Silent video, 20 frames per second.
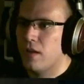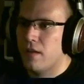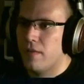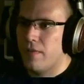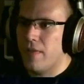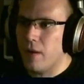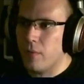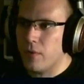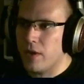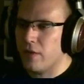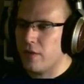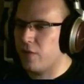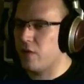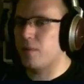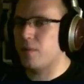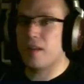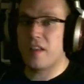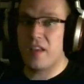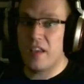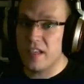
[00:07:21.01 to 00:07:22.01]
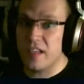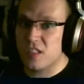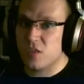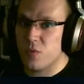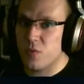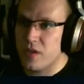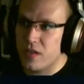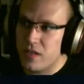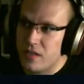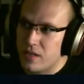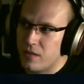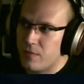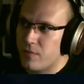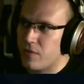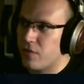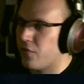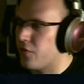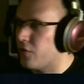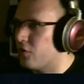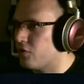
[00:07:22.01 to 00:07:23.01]
Now we have him in case we need him in
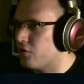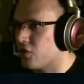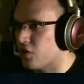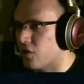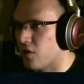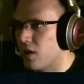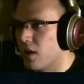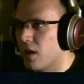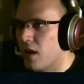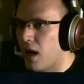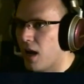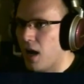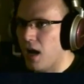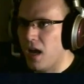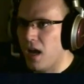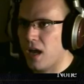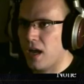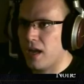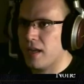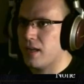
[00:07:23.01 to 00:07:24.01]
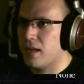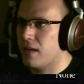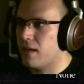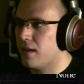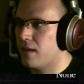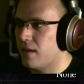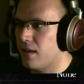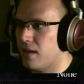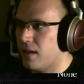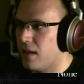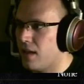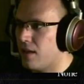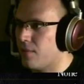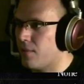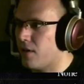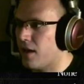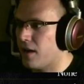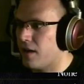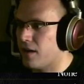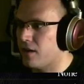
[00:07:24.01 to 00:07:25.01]
the future. I am
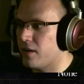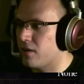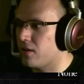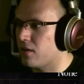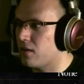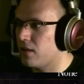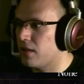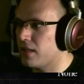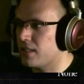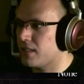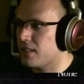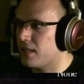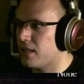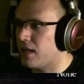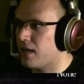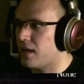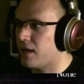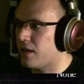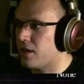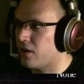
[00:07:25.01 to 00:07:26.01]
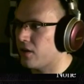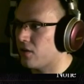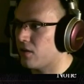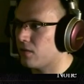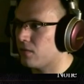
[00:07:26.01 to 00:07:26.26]
out of here. Let's get out of here.